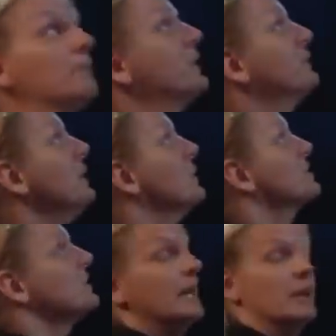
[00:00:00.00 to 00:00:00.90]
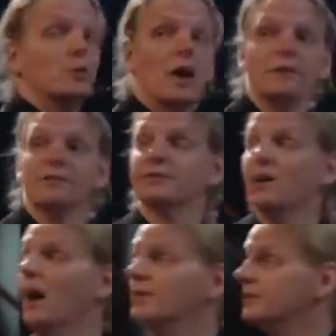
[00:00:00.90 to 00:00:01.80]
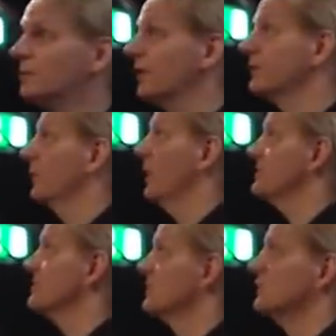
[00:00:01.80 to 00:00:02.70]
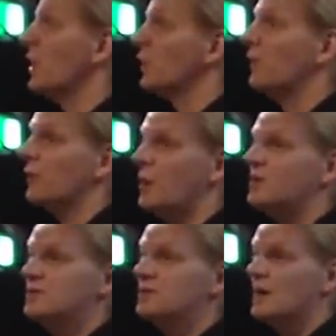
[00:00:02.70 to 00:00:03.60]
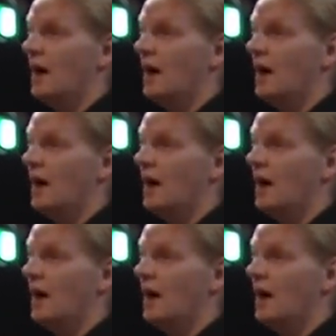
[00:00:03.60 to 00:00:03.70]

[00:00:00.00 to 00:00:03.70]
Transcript: But until you can see it, you can't even start to answer the questions because you don't know what the questions